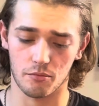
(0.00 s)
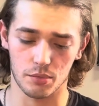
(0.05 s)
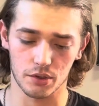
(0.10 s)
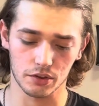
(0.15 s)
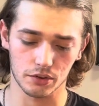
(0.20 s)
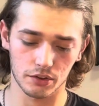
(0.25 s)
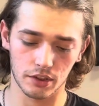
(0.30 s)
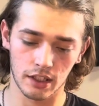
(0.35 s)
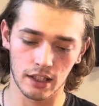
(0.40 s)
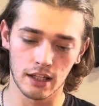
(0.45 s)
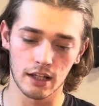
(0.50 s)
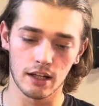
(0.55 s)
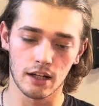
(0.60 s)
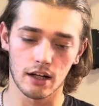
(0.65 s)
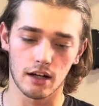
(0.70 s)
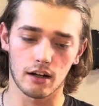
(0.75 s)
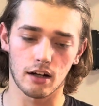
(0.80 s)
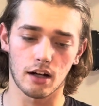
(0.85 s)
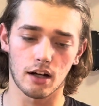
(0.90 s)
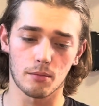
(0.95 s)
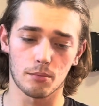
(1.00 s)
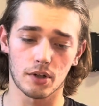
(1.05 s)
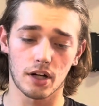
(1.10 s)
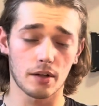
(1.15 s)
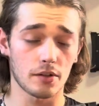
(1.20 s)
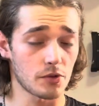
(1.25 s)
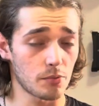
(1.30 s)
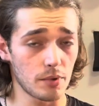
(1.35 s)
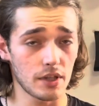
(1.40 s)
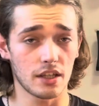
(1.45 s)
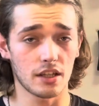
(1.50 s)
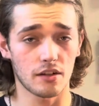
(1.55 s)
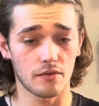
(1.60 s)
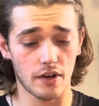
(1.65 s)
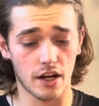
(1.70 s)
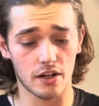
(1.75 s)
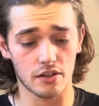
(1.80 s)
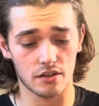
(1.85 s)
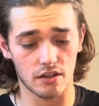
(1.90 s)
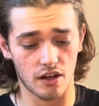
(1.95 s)
build. But speaking of
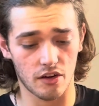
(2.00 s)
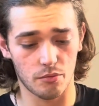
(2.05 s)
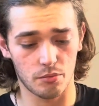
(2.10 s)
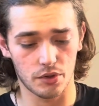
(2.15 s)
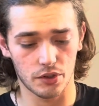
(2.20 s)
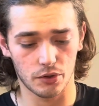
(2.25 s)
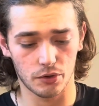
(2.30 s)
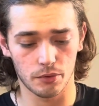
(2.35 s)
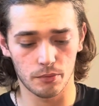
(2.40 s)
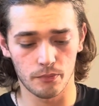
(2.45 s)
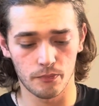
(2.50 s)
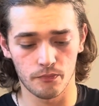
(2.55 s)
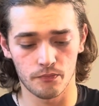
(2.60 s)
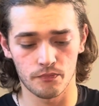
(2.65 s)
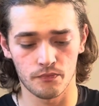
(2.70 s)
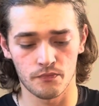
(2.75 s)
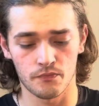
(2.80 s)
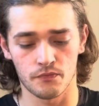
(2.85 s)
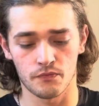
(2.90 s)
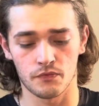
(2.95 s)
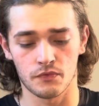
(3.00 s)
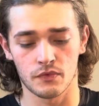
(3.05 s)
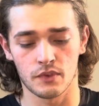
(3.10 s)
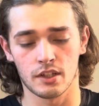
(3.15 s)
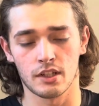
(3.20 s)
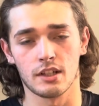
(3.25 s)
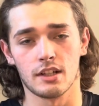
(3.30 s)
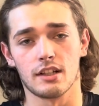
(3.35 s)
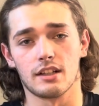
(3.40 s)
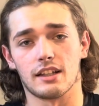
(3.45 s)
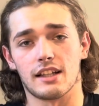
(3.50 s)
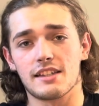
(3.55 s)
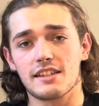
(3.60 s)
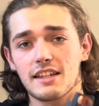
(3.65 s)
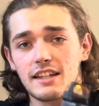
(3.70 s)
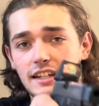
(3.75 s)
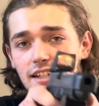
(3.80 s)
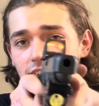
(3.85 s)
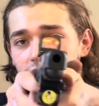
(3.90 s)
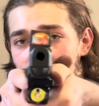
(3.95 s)
airsoft build, let's
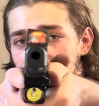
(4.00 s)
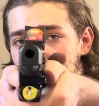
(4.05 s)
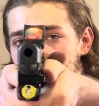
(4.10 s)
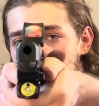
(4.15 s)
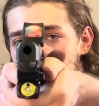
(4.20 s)
get into this